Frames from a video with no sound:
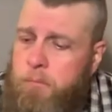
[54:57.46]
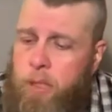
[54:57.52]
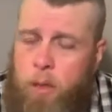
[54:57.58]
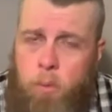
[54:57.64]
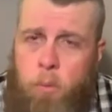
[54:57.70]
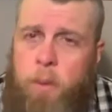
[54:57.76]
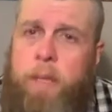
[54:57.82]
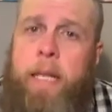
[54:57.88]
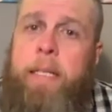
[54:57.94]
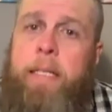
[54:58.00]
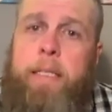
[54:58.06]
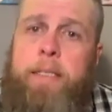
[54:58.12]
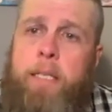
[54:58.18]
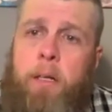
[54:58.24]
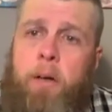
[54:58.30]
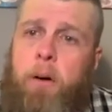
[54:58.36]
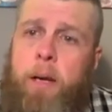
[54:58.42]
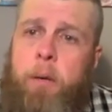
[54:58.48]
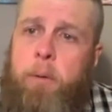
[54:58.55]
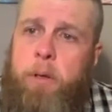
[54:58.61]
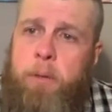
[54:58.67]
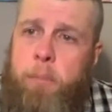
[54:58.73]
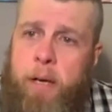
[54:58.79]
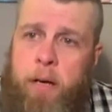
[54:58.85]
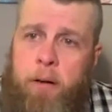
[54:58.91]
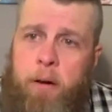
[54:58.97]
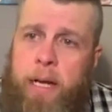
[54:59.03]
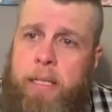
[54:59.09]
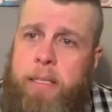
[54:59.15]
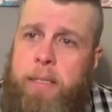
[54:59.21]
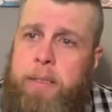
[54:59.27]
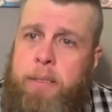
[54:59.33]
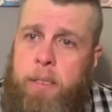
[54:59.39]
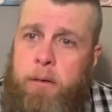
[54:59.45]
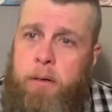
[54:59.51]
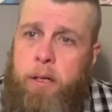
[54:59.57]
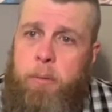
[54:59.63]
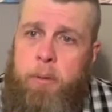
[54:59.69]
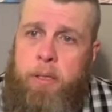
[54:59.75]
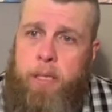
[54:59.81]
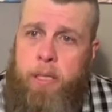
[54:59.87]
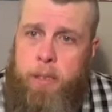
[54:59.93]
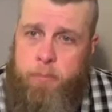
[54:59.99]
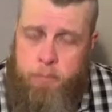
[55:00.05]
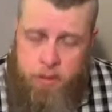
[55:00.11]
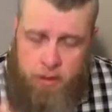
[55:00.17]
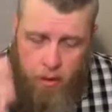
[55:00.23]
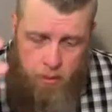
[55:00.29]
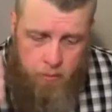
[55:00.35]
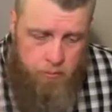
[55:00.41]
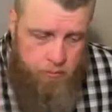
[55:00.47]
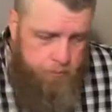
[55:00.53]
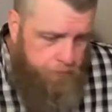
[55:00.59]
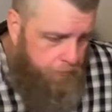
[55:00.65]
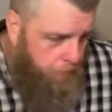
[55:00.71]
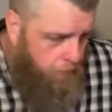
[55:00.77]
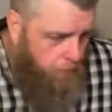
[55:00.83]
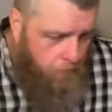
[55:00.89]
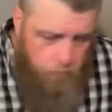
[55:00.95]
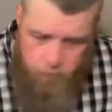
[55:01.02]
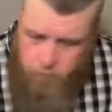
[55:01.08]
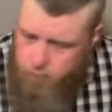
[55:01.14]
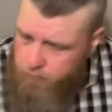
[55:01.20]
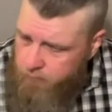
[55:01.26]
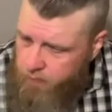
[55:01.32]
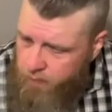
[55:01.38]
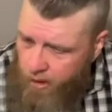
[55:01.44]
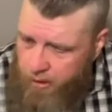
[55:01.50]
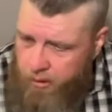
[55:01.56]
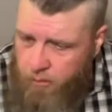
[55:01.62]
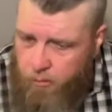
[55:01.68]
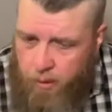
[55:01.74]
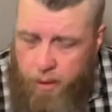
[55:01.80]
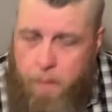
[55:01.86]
when they disagree with me or I disagree with them. So, anyway.